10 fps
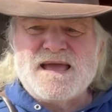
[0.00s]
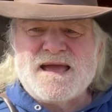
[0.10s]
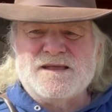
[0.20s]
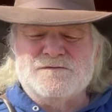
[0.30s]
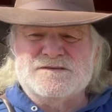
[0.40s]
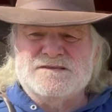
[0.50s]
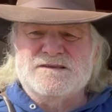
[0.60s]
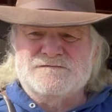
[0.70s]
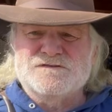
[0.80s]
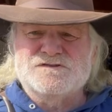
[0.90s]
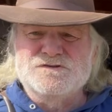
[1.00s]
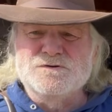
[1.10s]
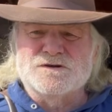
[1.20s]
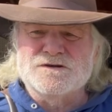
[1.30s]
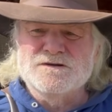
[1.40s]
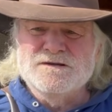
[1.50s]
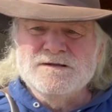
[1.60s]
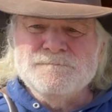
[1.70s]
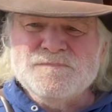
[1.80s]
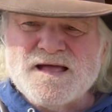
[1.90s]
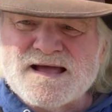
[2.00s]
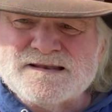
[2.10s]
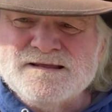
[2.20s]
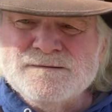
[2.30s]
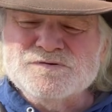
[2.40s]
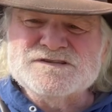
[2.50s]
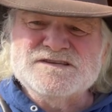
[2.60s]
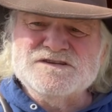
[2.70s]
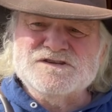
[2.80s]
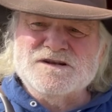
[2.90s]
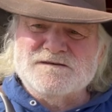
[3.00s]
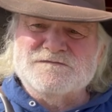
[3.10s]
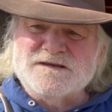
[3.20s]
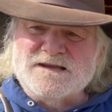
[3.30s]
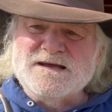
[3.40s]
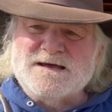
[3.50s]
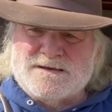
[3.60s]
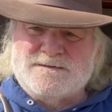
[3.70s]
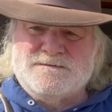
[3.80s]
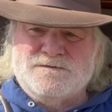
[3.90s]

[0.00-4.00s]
accuracy of the shooter, not precision of the gun.